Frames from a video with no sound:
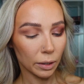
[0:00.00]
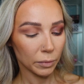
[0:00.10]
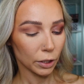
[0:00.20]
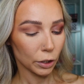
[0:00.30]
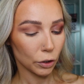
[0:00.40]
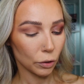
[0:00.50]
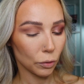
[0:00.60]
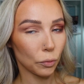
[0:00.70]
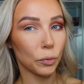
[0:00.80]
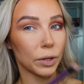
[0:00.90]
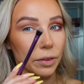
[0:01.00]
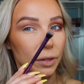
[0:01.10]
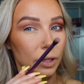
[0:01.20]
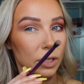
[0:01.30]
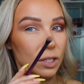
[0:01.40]
I'm gonna go with
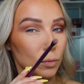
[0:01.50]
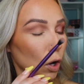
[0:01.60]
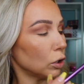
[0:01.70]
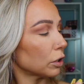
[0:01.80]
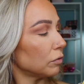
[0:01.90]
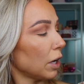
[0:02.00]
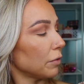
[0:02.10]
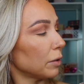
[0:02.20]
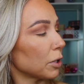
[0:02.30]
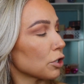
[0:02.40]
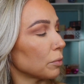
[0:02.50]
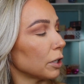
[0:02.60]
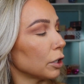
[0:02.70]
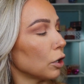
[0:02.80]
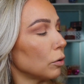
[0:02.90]
a smaller, fluffier brush. I'm
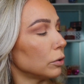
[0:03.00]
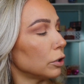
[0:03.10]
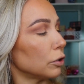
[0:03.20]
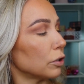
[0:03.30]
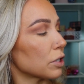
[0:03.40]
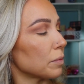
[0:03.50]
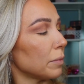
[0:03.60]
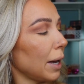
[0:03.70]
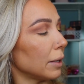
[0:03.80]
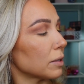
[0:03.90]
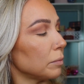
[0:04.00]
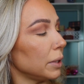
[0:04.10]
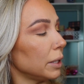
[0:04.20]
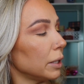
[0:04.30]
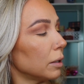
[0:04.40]
gonna go into this matte
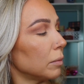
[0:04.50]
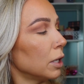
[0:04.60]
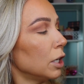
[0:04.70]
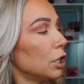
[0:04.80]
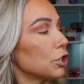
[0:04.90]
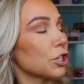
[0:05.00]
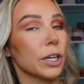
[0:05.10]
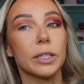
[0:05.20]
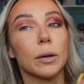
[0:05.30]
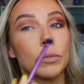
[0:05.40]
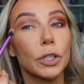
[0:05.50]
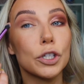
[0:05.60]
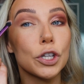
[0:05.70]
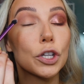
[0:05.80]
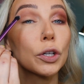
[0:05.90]
medium shade number
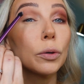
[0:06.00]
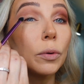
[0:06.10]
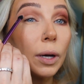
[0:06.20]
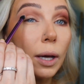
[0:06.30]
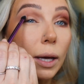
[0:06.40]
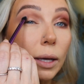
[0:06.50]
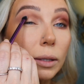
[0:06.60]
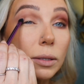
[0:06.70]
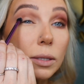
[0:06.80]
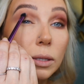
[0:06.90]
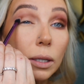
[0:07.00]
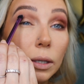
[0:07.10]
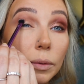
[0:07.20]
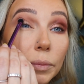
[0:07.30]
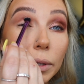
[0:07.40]
2 and
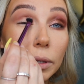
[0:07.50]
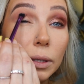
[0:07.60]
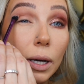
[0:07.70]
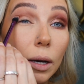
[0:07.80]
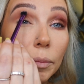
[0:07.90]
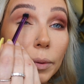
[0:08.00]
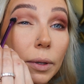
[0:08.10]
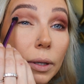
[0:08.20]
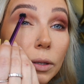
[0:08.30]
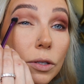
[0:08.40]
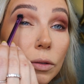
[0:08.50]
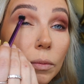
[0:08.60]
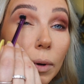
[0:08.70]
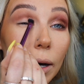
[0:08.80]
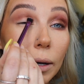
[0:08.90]
start building up into
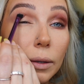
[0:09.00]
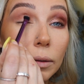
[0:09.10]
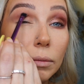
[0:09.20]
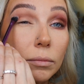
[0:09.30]
my